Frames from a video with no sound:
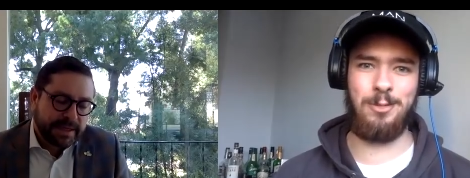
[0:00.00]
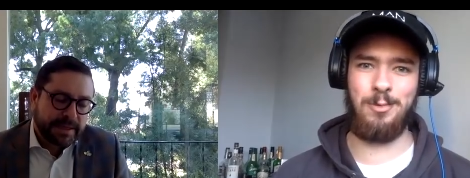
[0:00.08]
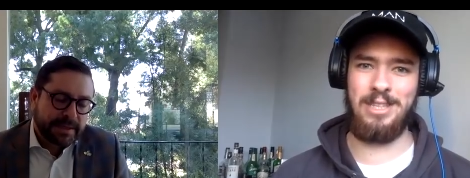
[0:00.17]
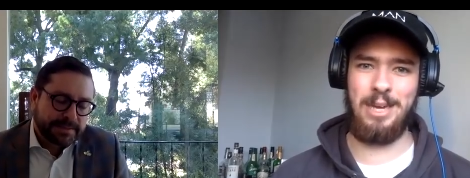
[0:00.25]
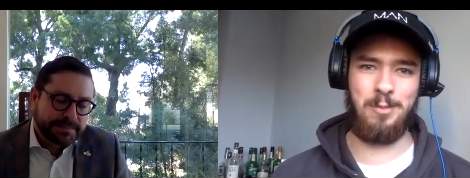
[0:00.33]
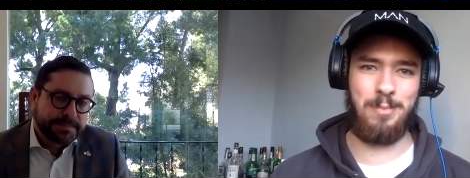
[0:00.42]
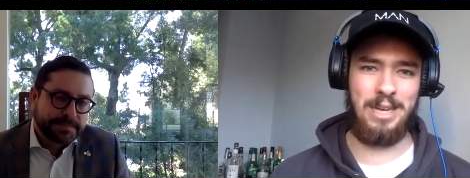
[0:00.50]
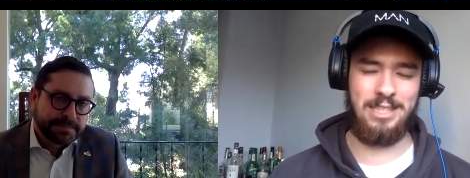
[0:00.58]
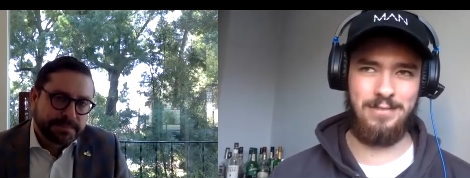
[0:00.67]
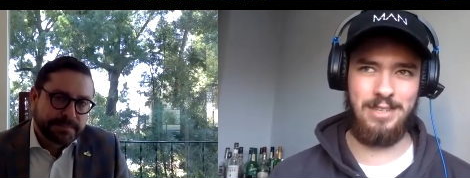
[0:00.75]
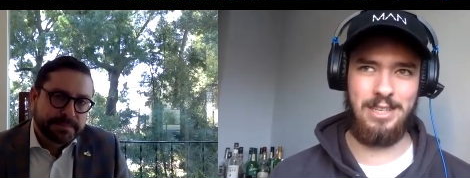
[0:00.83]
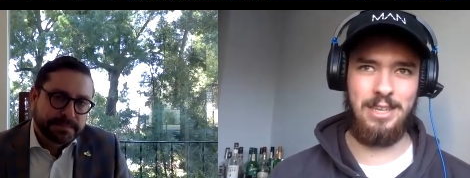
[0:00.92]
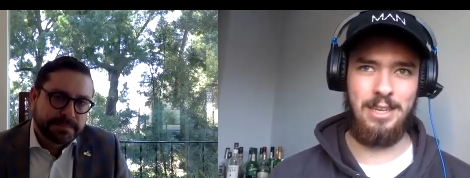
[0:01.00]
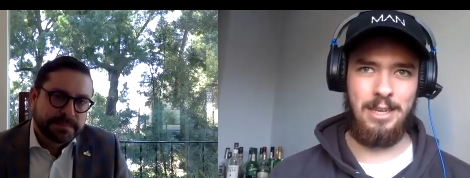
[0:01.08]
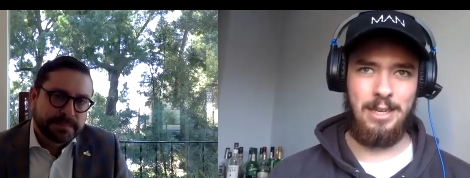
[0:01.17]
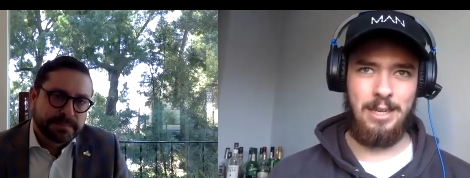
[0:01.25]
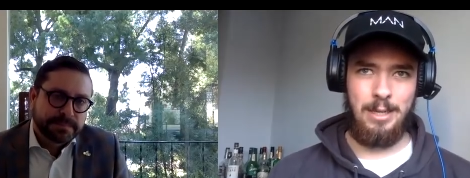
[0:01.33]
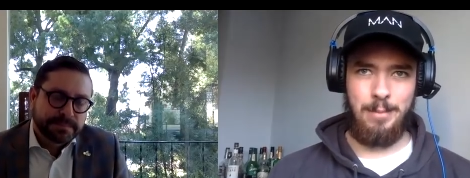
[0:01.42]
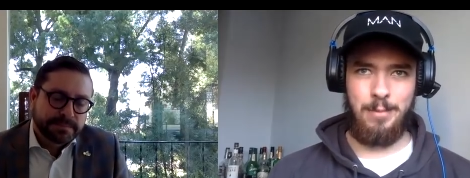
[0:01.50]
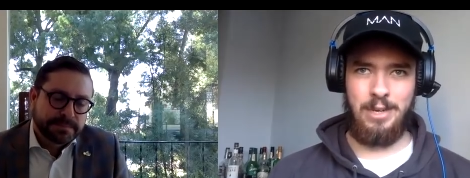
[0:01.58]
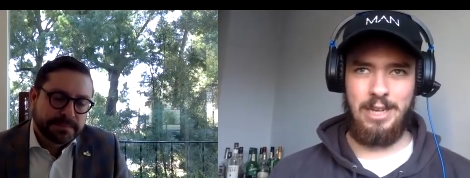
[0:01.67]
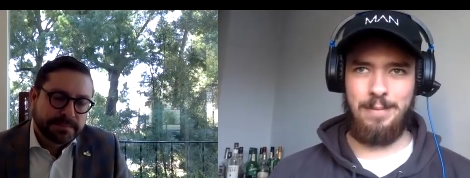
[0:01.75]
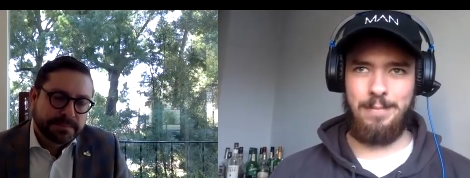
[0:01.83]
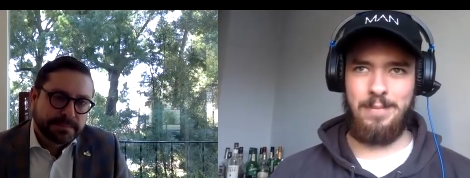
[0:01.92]
Speaker 1: to adapt massively. But
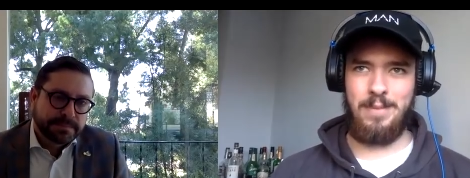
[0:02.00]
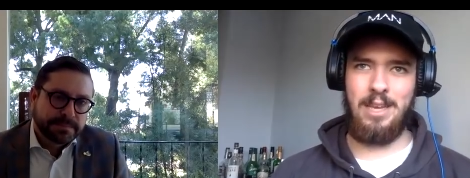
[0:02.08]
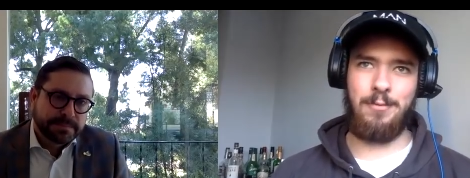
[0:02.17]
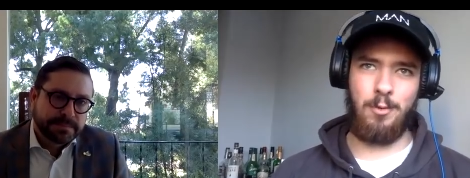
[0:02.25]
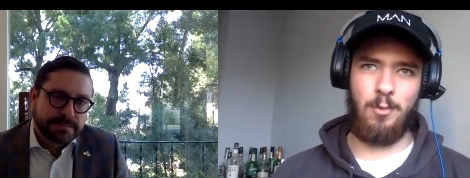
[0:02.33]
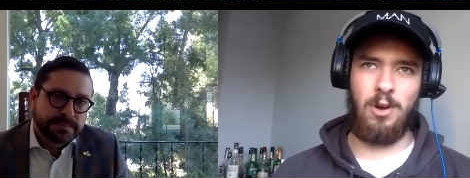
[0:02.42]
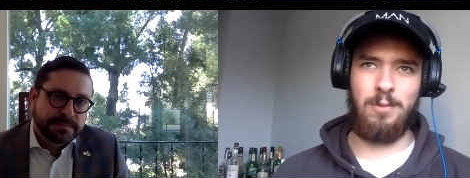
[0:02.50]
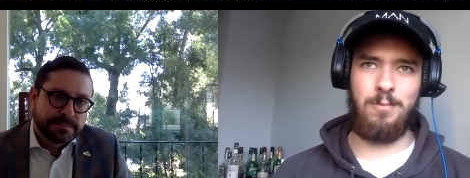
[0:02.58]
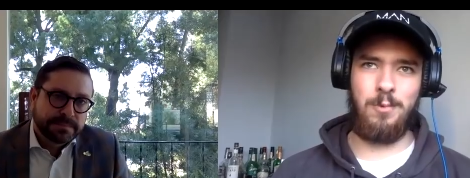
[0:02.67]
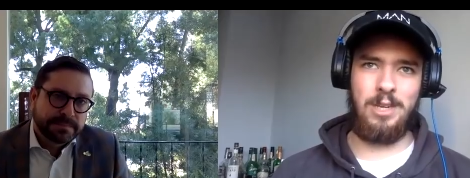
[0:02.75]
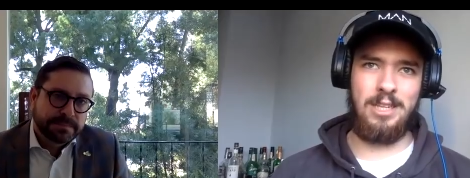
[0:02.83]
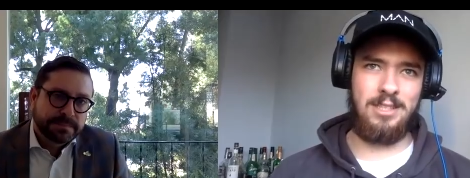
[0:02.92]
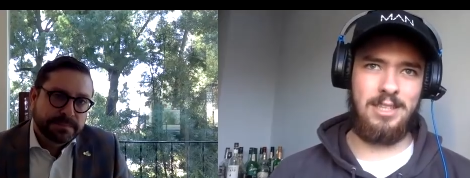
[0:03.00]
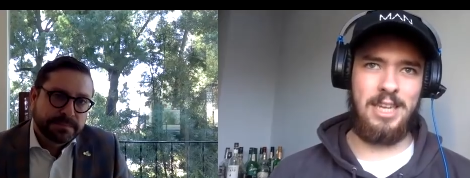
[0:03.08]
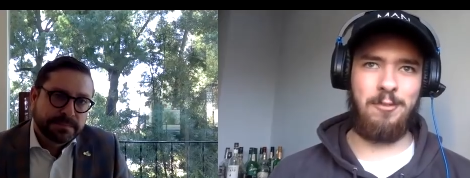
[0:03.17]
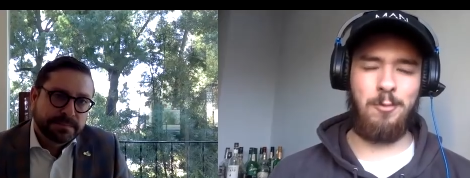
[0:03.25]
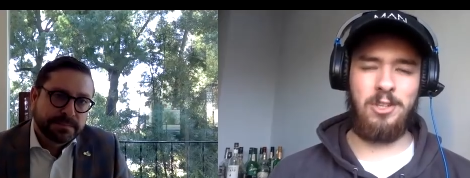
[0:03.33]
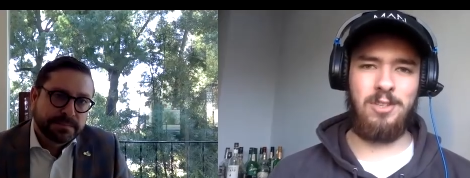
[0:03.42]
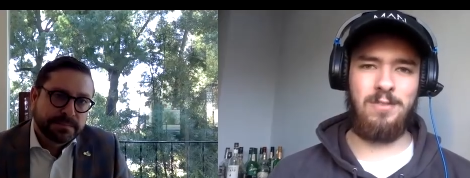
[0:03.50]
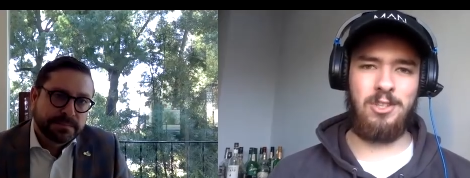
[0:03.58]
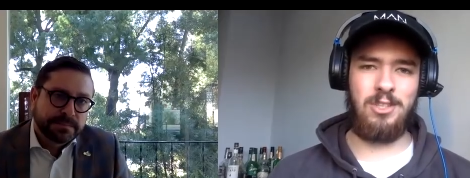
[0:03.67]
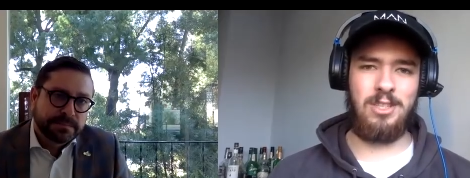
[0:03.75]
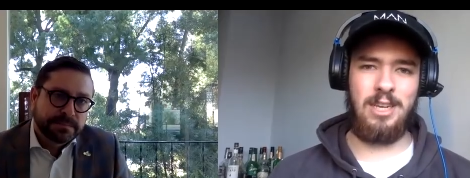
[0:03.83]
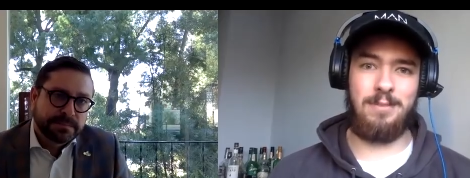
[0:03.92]
um, yeah, from what we can see and from what you've
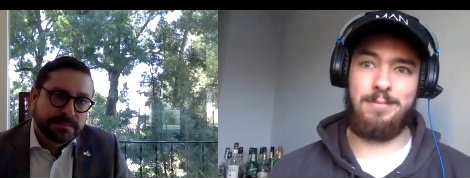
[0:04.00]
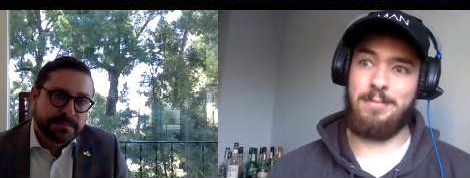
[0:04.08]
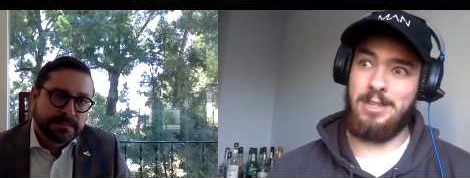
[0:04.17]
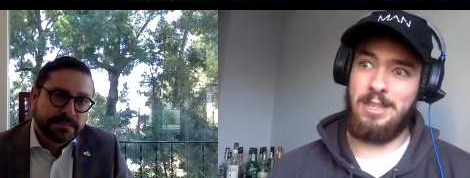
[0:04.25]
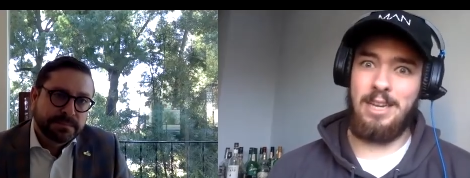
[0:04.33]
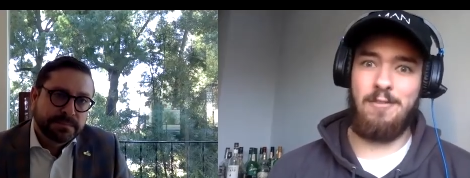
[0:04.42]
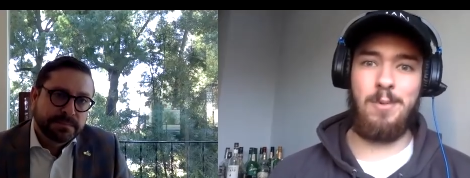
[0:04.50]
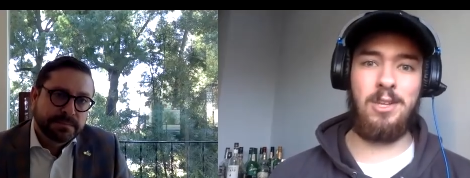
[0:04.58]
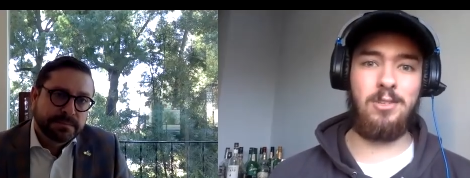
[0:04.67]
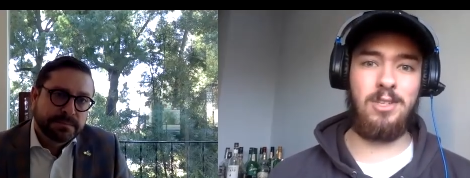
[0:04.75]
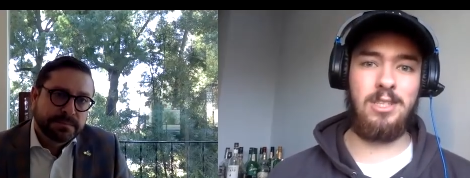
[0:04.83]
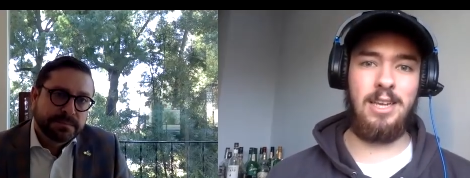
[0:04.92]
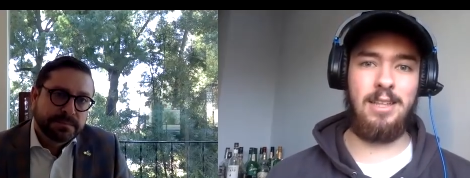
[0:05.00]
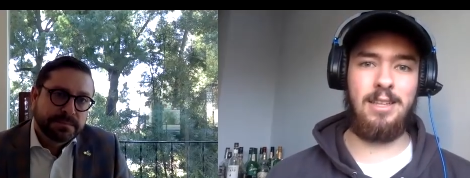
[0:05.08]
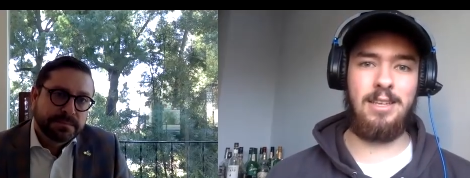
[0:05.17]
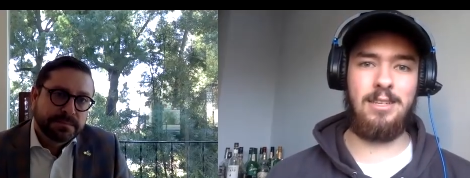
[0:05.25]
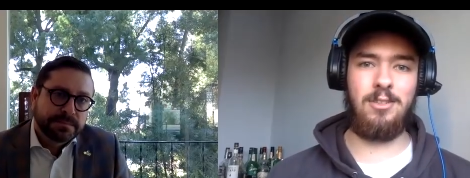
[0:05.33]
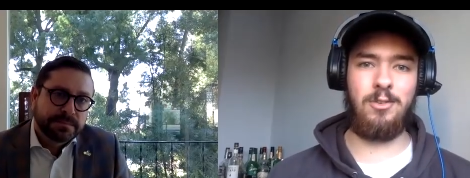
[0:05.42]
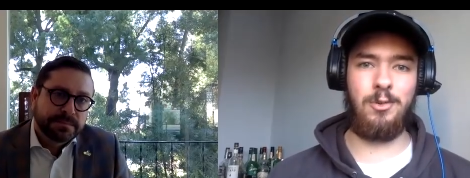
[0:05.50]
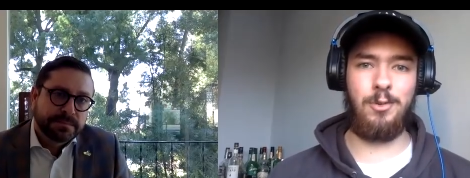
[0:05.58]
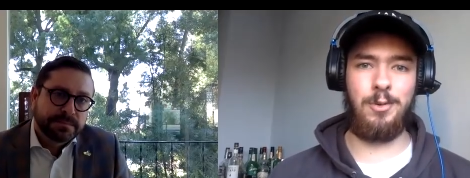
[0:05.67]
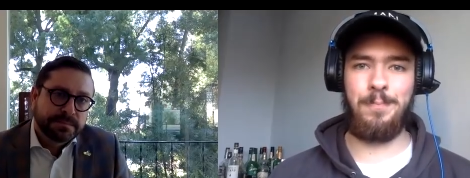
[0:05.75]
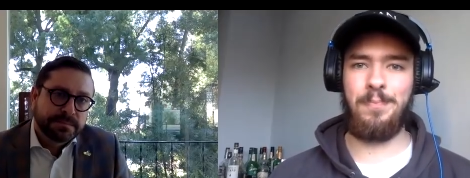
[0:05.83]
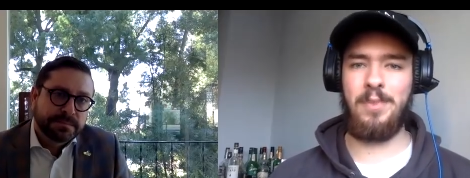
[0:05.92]
just said, I think everybody's going to say that things look
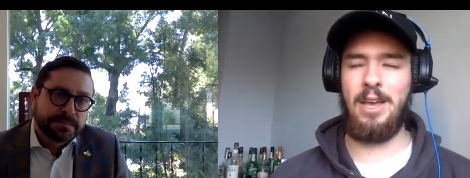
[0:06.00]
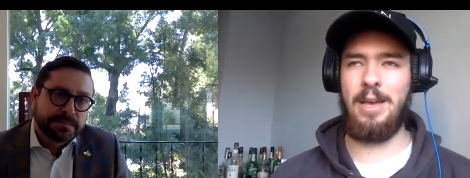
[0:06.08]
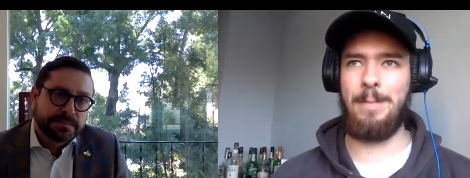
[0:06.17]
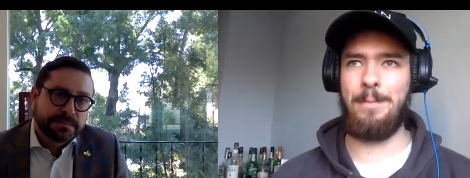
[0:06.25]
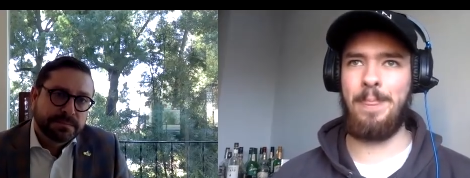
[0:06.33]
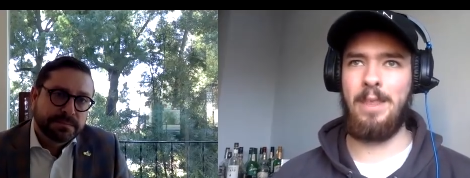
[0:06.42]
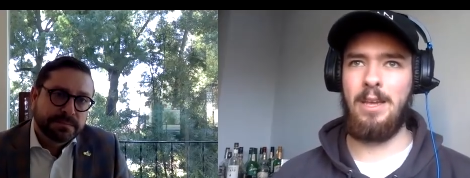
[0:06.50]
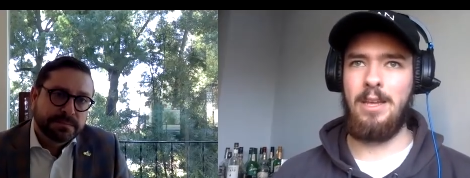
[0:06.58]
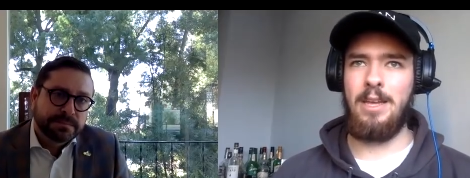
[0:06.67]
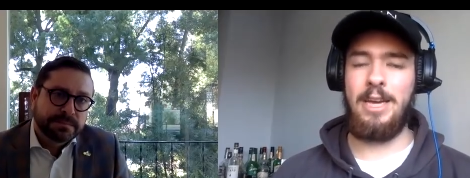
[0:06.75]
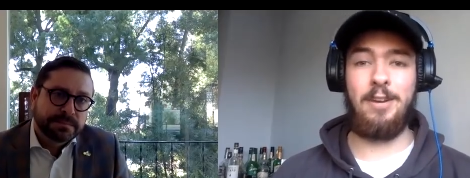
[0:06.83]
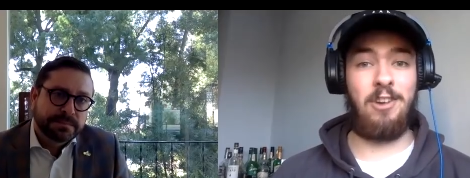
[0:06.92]
good. Um, in